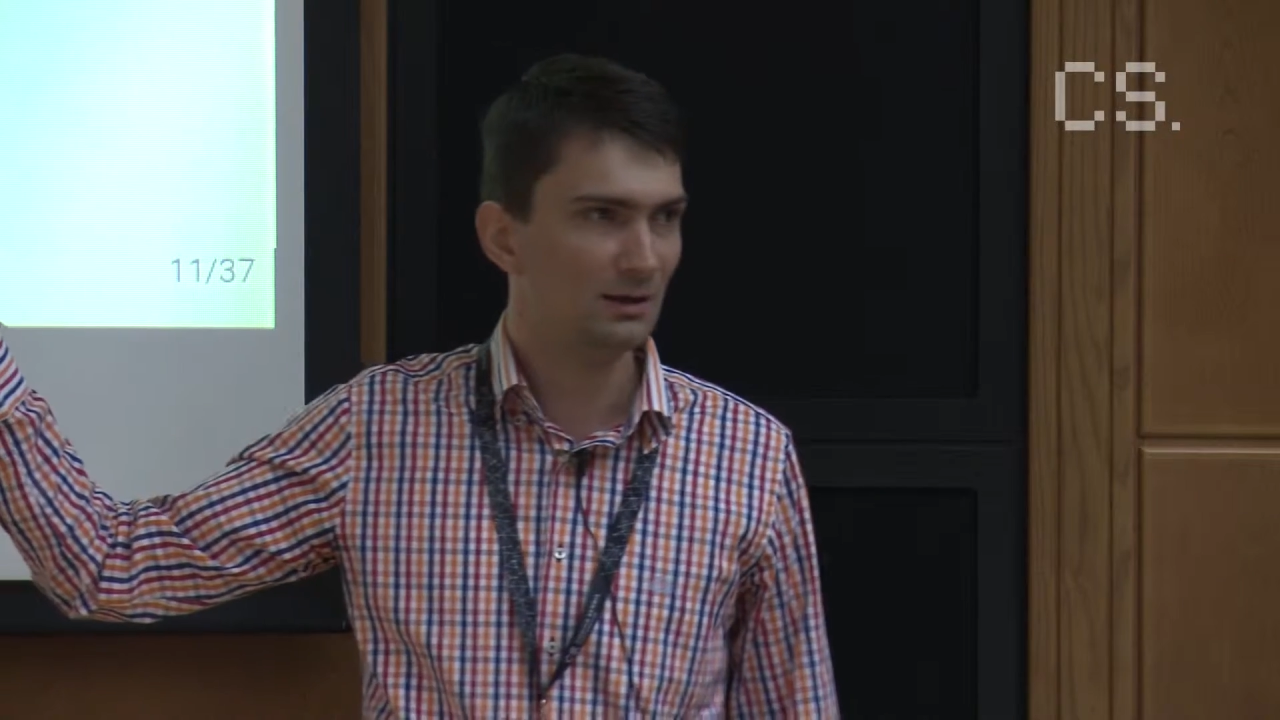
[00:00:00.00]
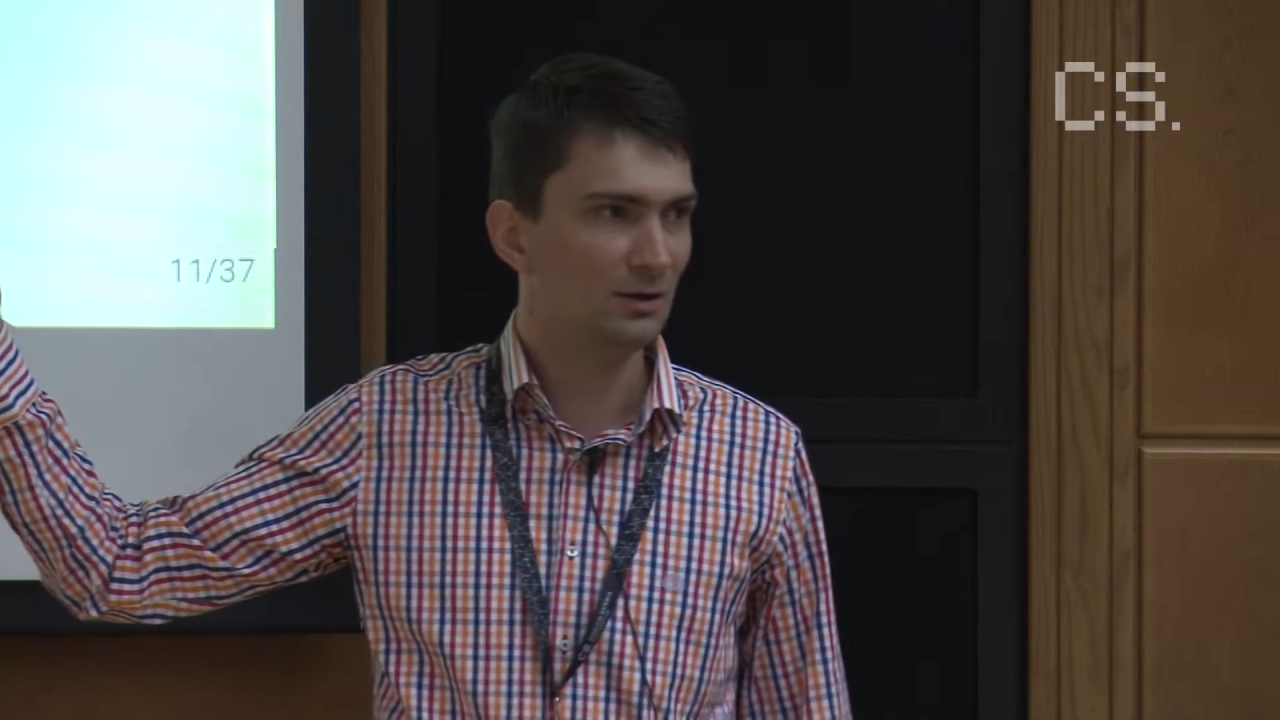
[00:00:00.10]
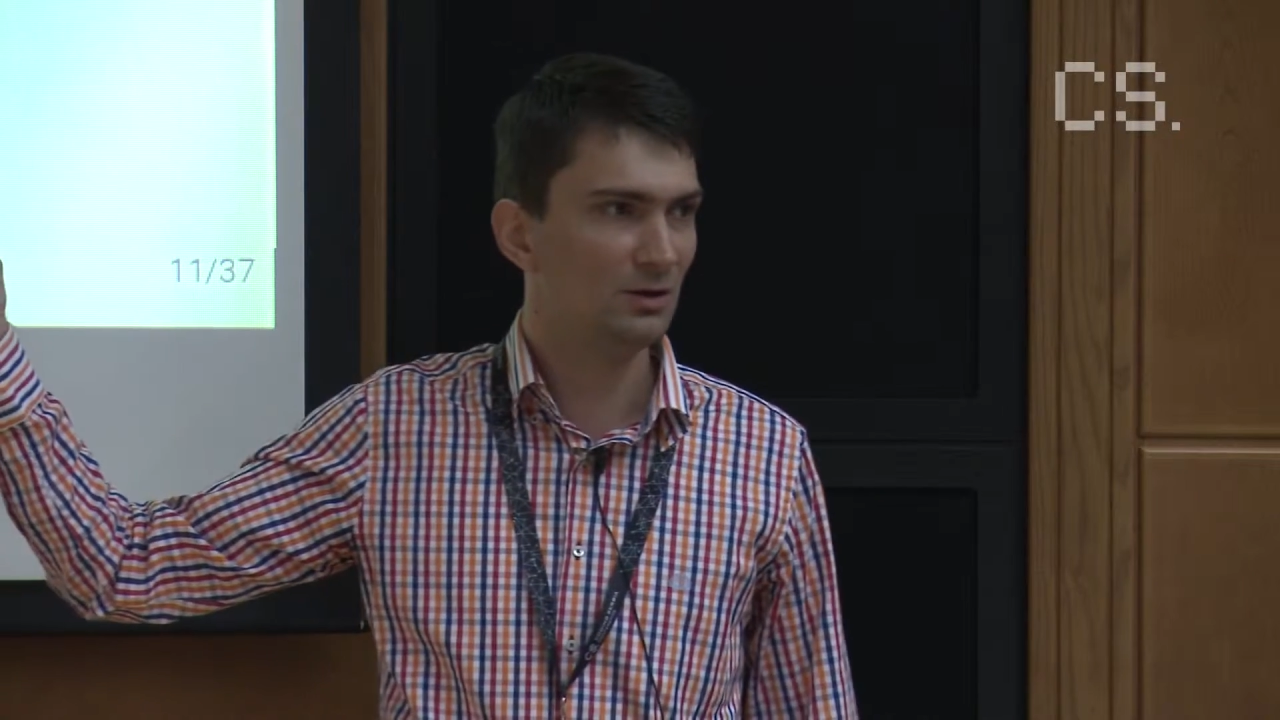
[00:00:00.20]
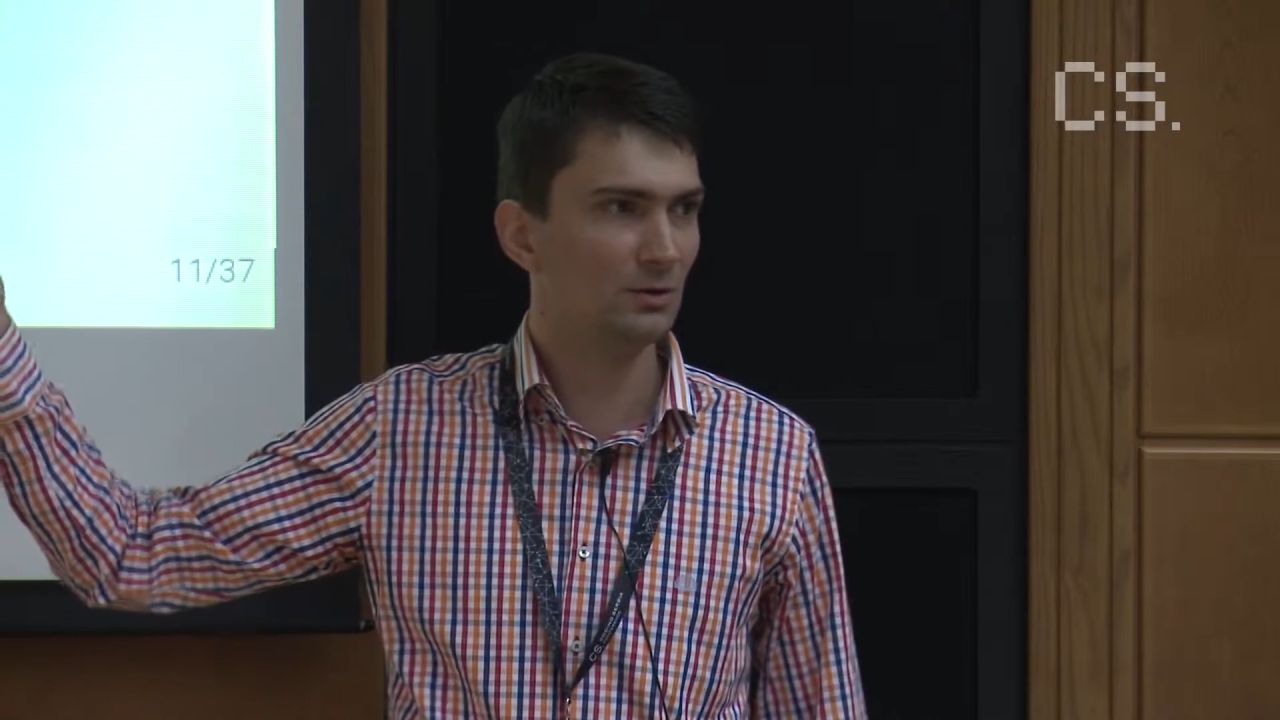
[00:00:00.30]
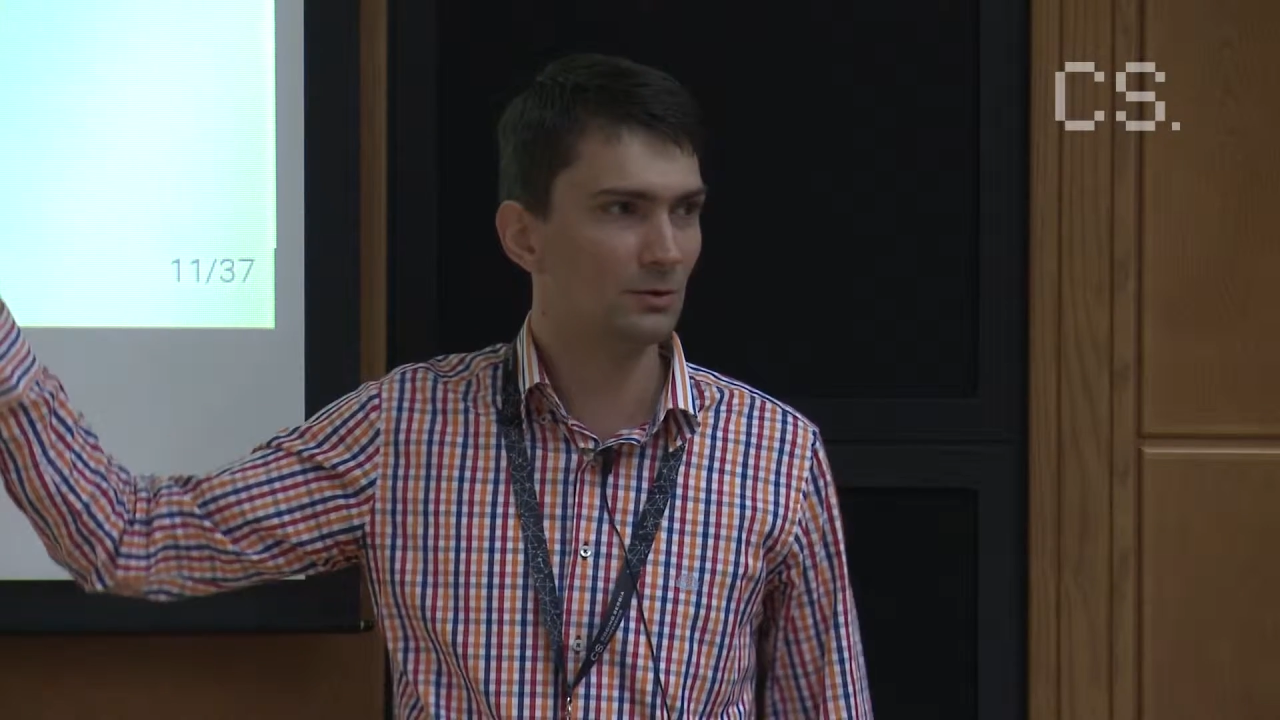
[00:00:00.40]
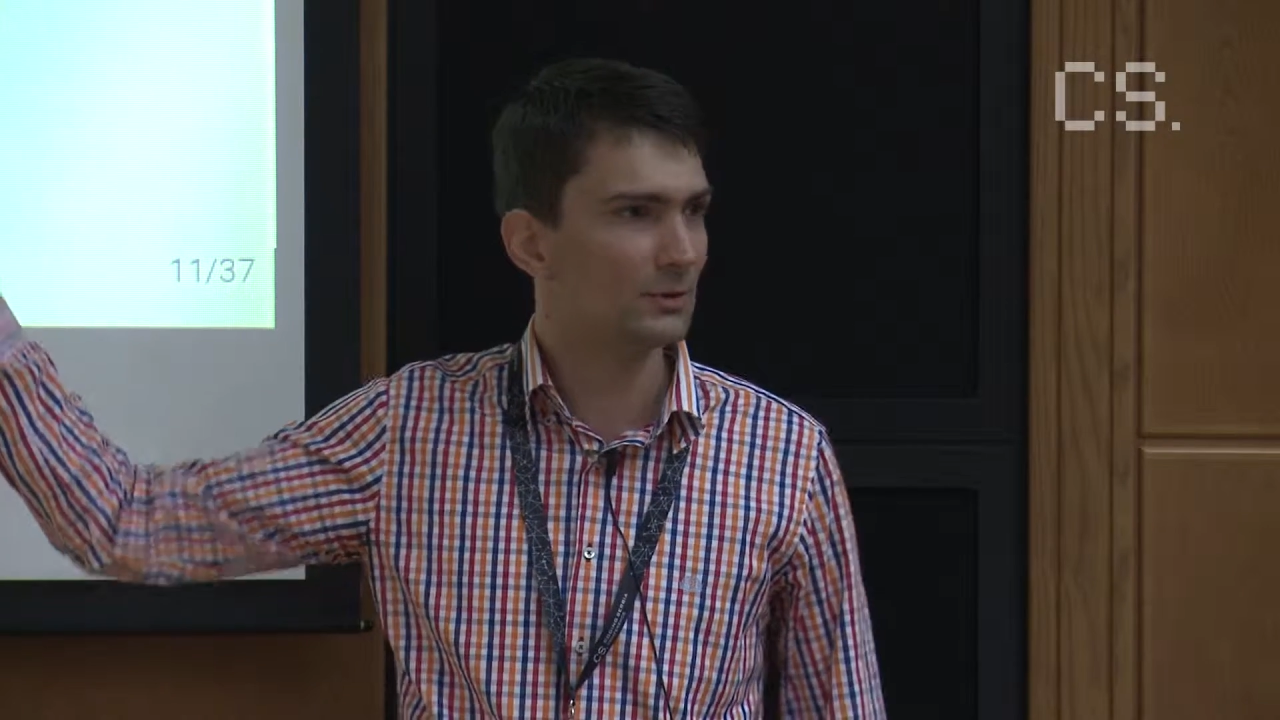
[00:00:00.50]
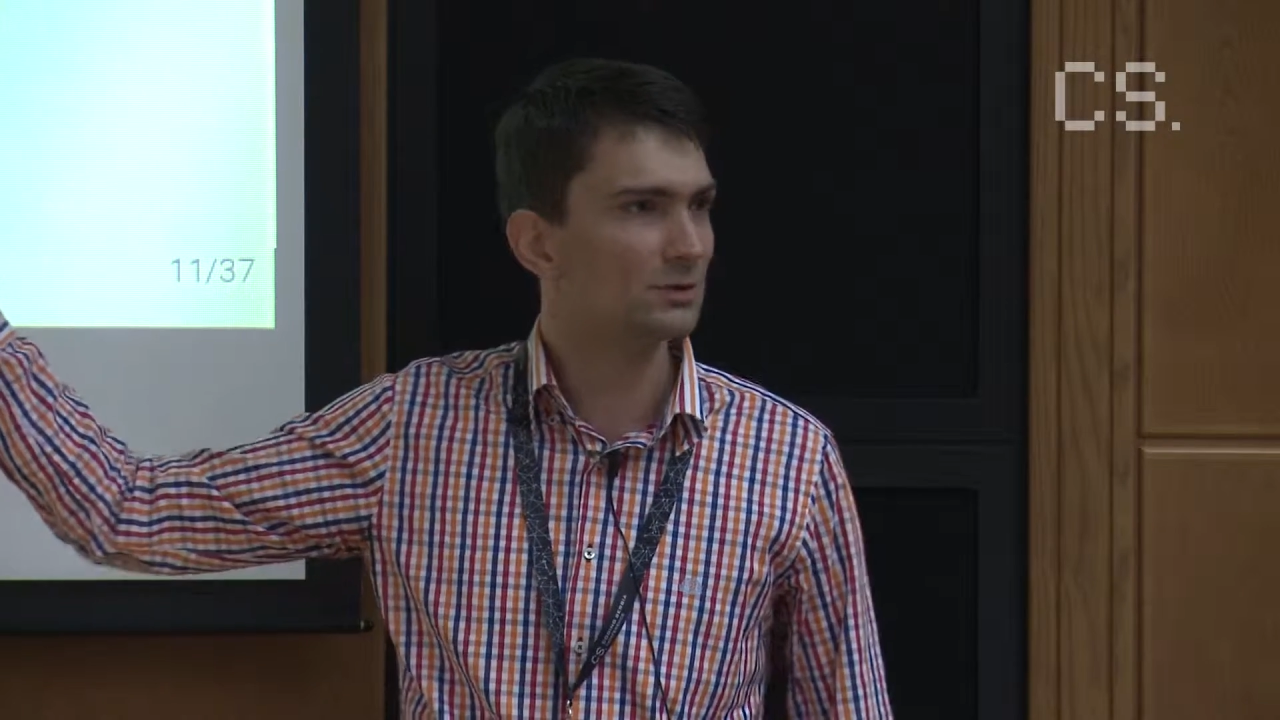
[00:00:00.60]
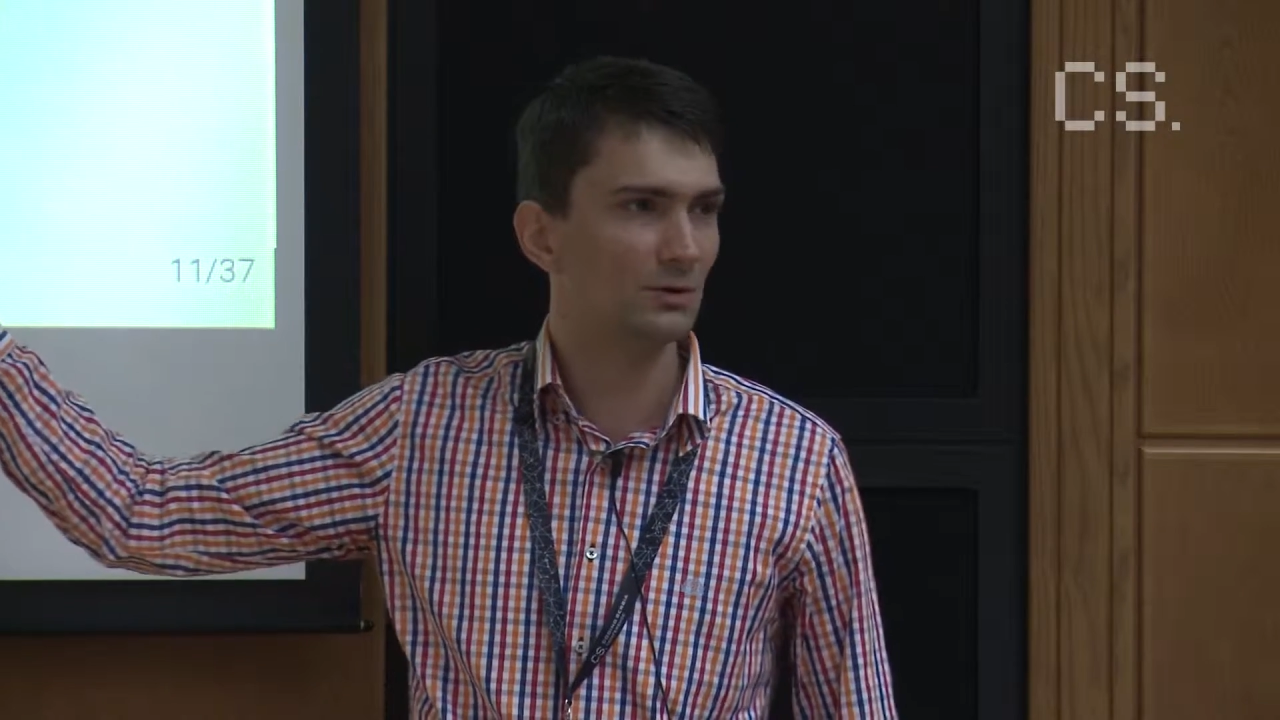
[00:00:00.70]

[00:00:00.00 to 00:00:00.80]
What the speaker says: You won't